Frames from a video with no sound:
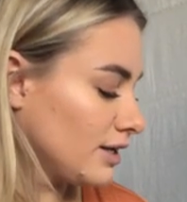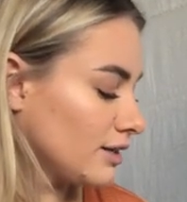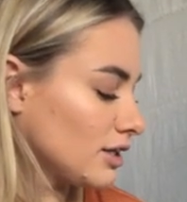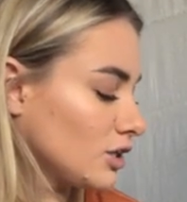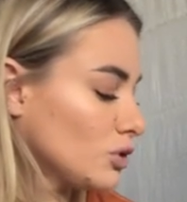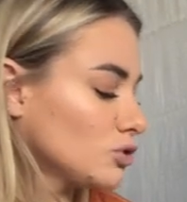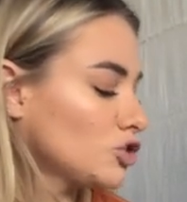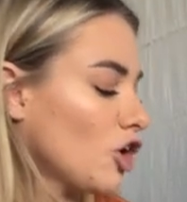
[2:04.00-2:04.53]
the
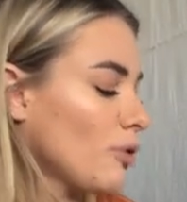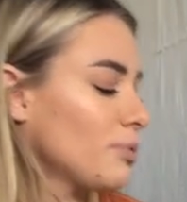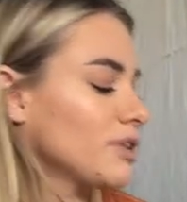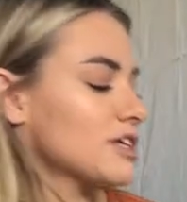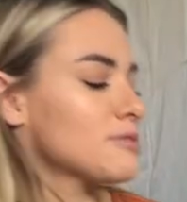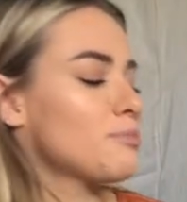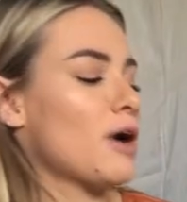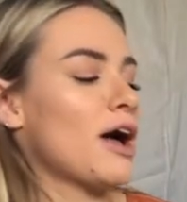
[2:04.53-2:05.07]
little top of
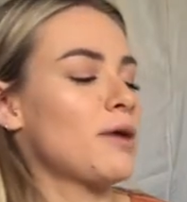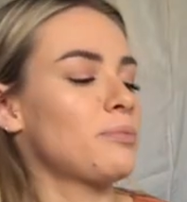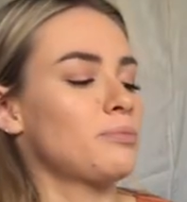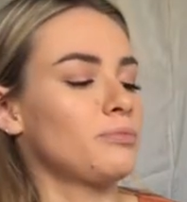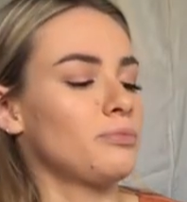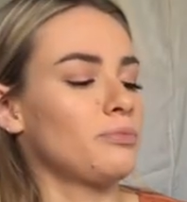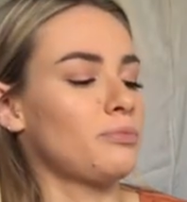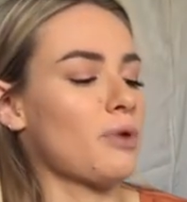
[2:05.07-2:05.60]
this
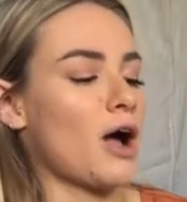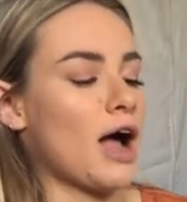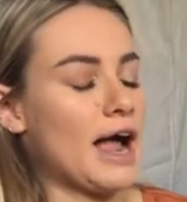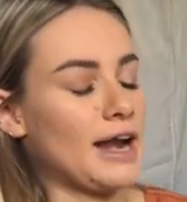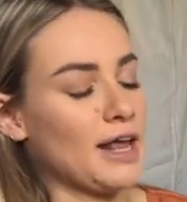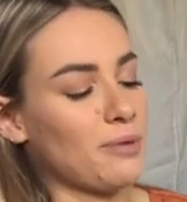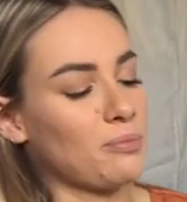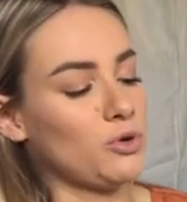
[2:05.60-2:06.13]

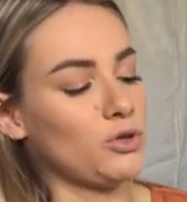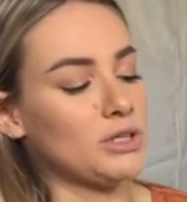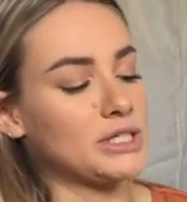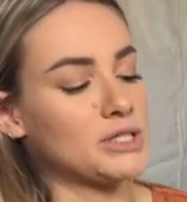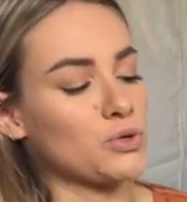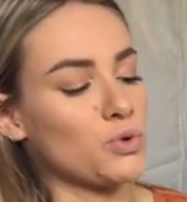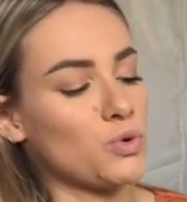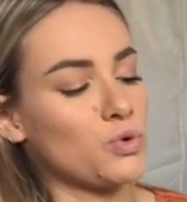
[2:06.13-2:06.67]
pineapple
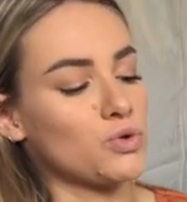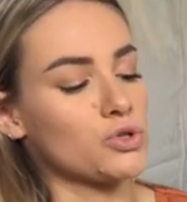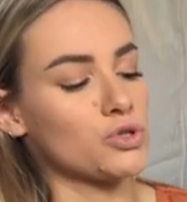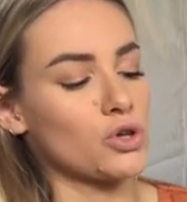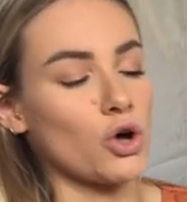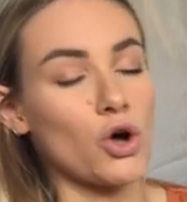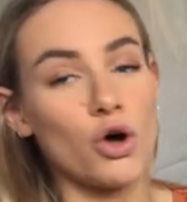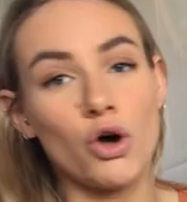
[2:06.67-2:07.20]
is
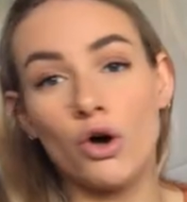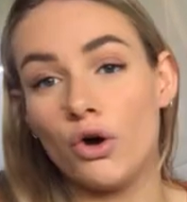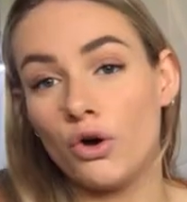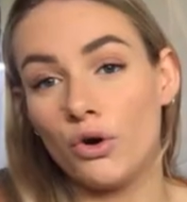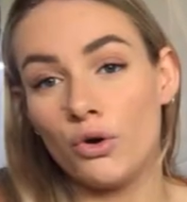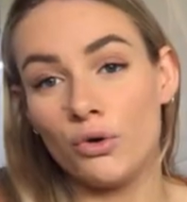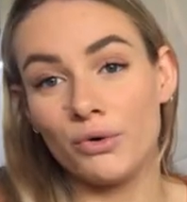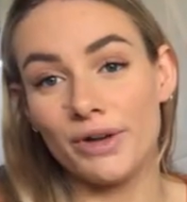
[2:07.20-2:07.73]

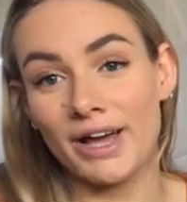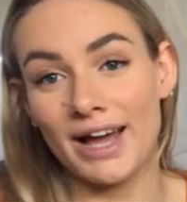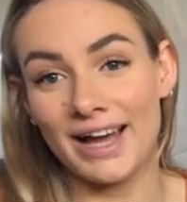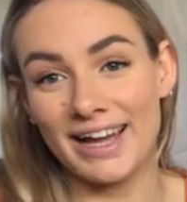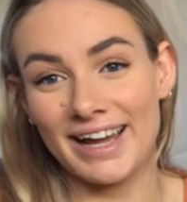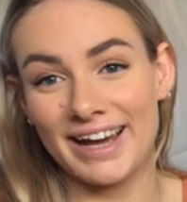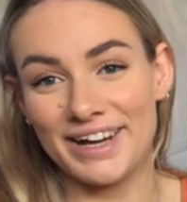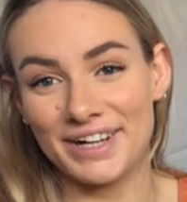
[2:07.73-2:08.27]
also
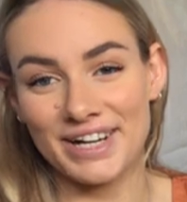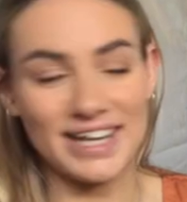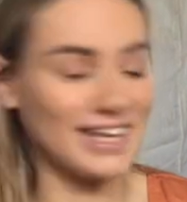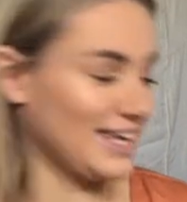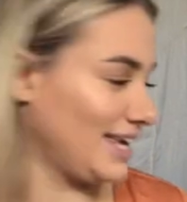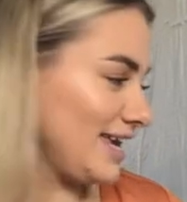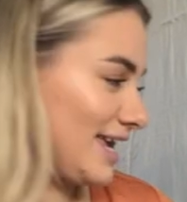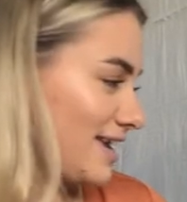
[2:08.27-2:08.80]

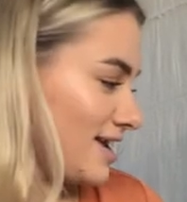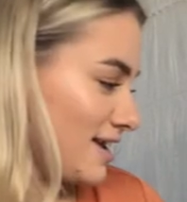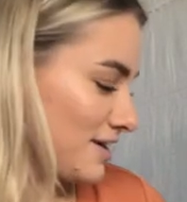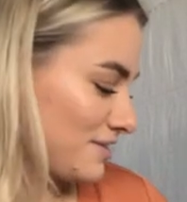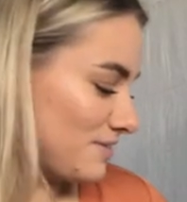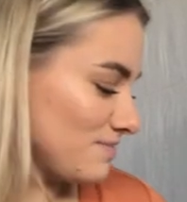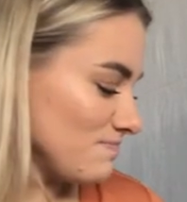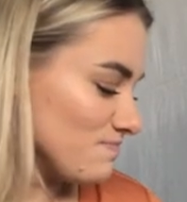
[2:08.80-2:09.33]
Kakariki.
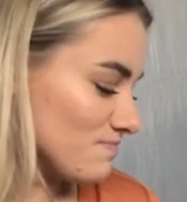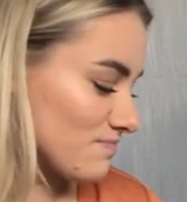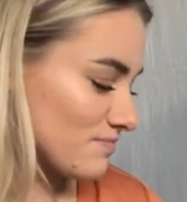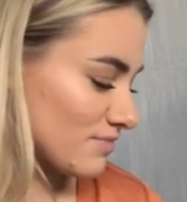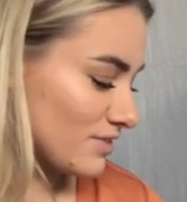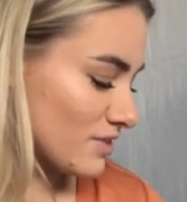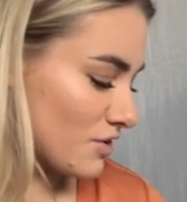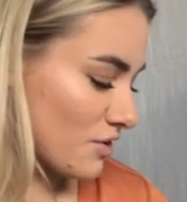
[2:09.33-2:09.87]

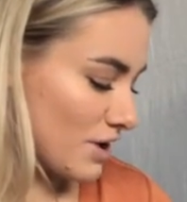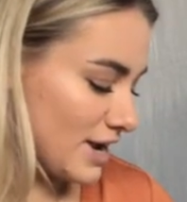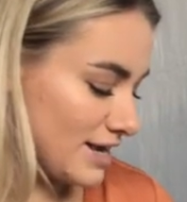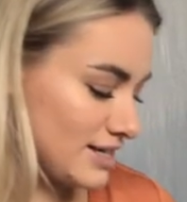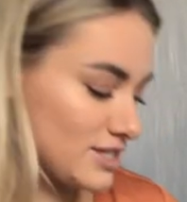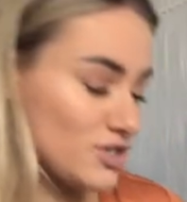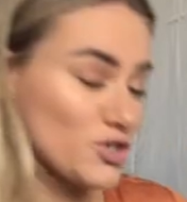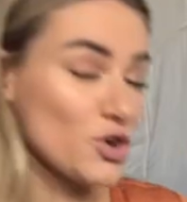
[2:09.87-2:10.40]

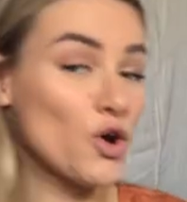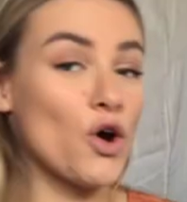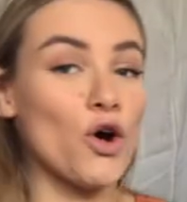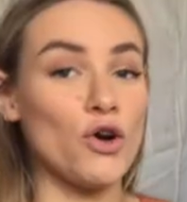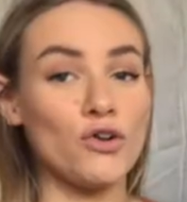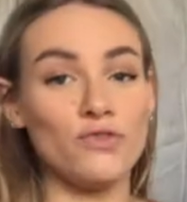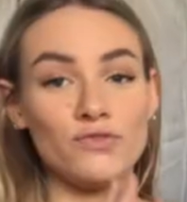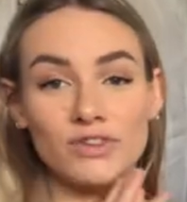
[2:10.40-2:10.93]
Nice. So
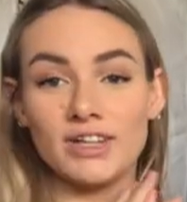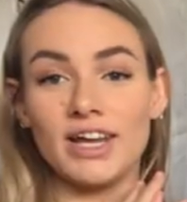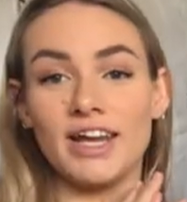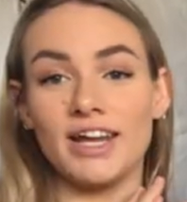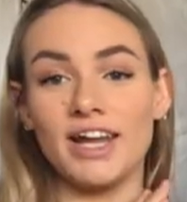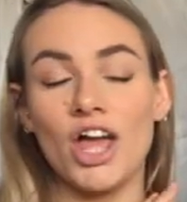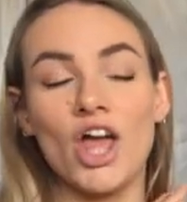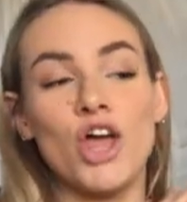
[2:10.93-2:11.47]

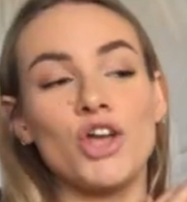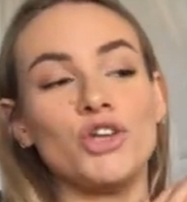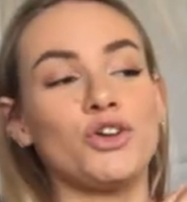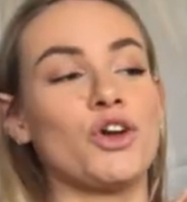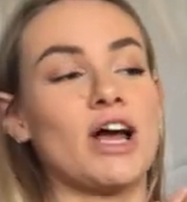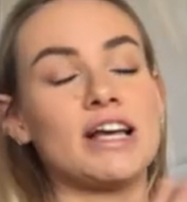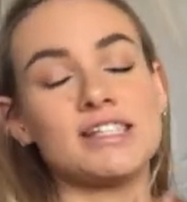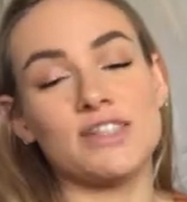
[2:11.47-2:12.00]
hopefully you
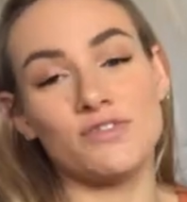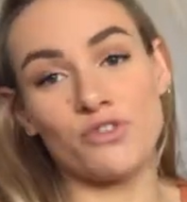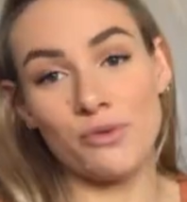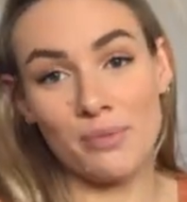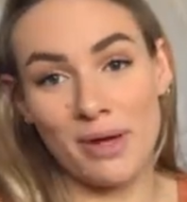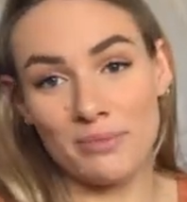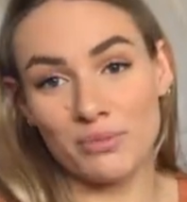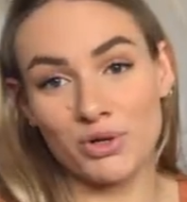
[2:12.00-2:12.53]
guys have
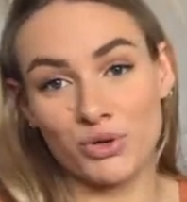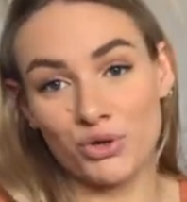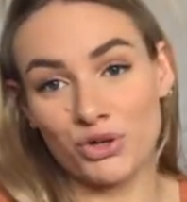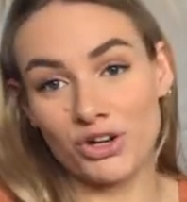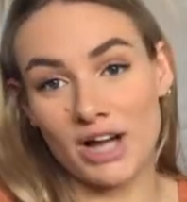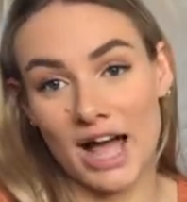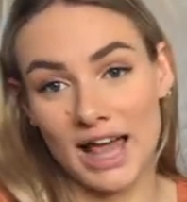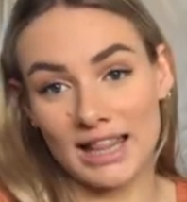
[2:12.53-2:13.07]
remembered all
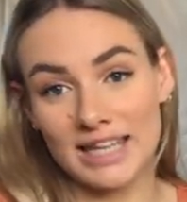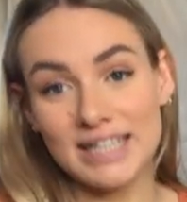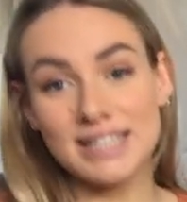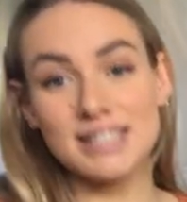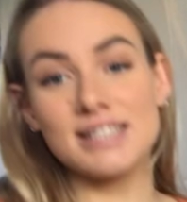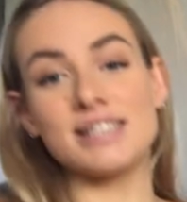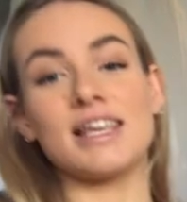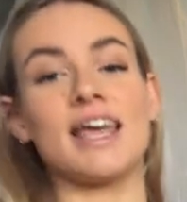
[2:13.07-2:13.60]
your
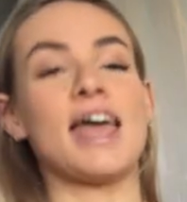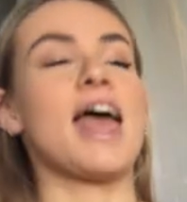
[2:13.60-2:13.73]
colours.